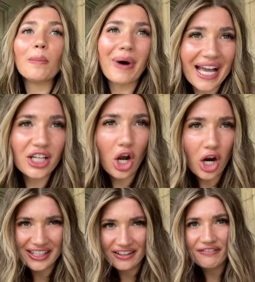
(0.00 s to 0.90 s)
my car
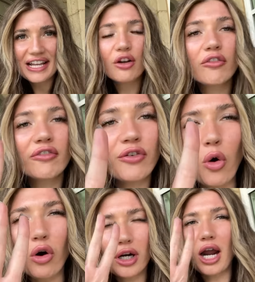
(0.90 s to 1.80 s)
can fit
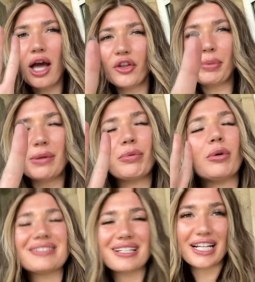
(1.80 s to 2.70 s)
four other people
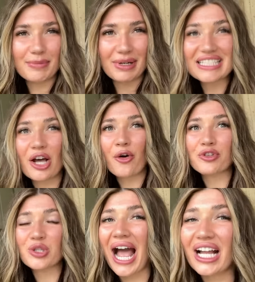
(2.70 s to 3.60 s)
besides myself.
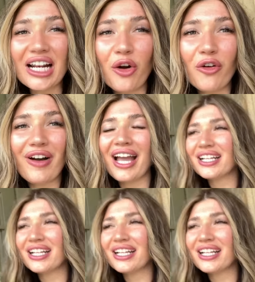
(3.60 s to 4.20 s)
So I gotta go find